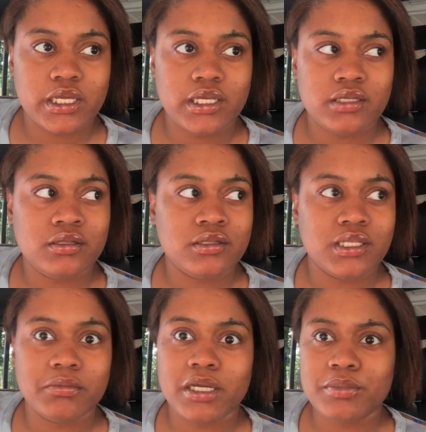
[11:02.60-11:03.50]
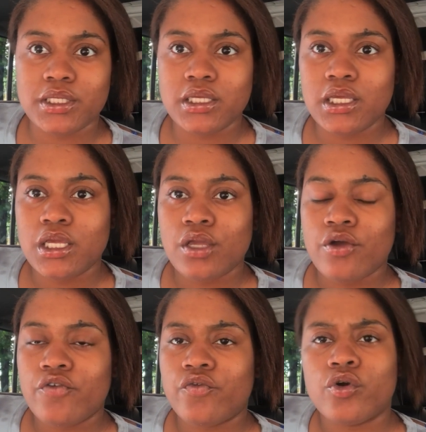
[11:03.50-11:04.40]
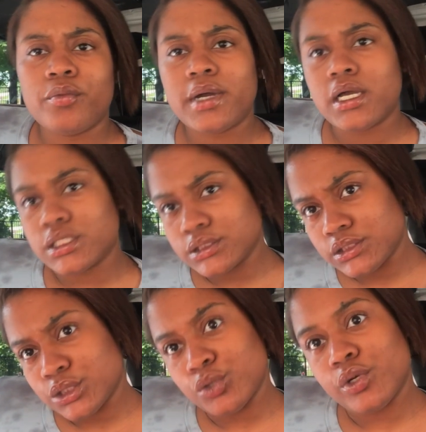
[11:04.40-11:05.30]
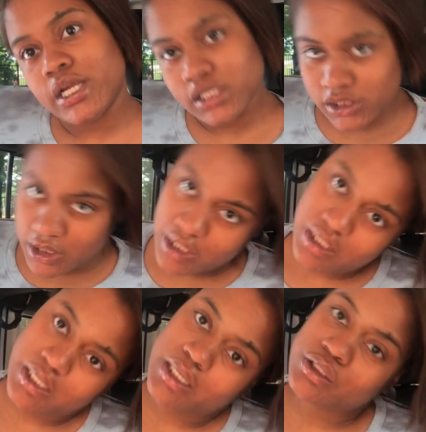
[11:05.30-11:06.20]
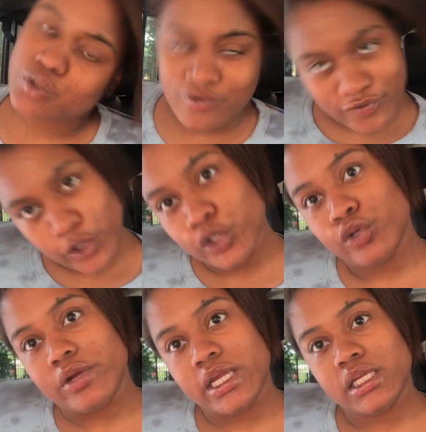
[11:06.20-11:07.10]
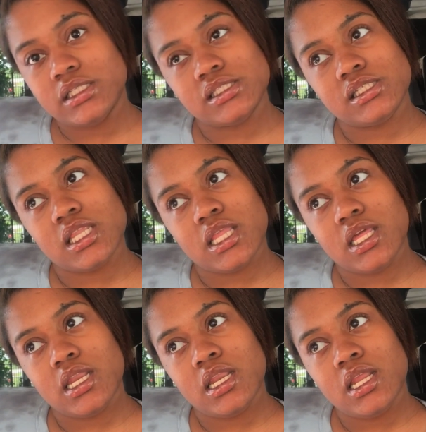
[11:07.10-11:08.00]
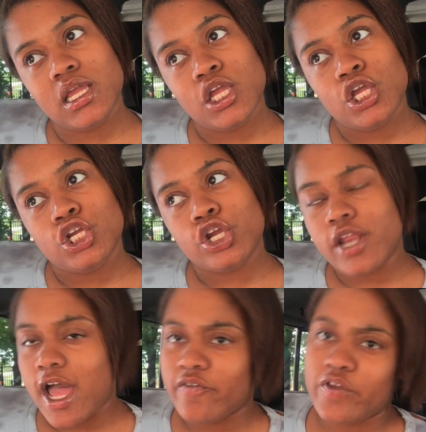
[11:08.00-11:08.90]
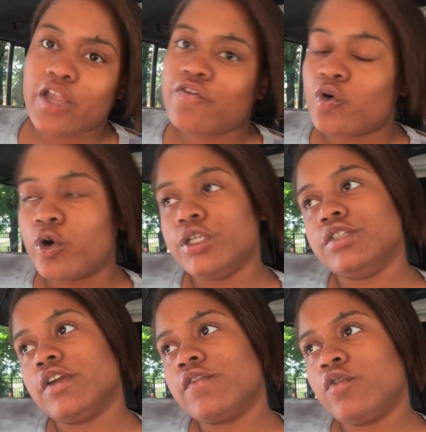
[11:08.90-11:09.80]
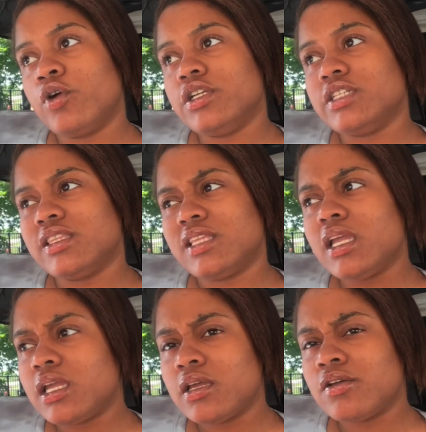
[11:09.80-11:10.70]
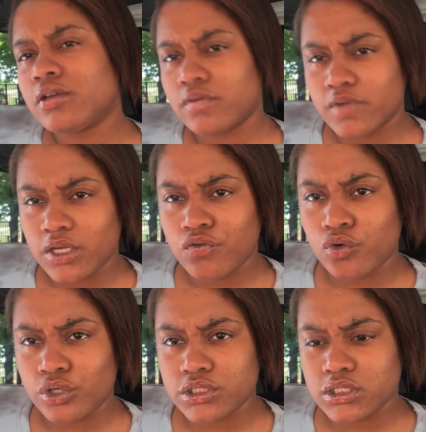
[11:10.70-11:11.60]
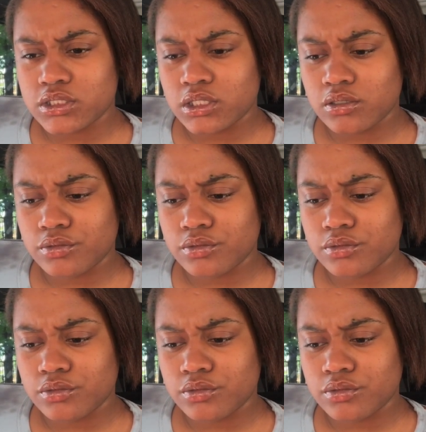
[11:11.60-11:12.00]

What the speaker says: Like there might be 4 miles to the range again, like to a further range. And then you're gonna have Vic Forge. I think Vic Forge is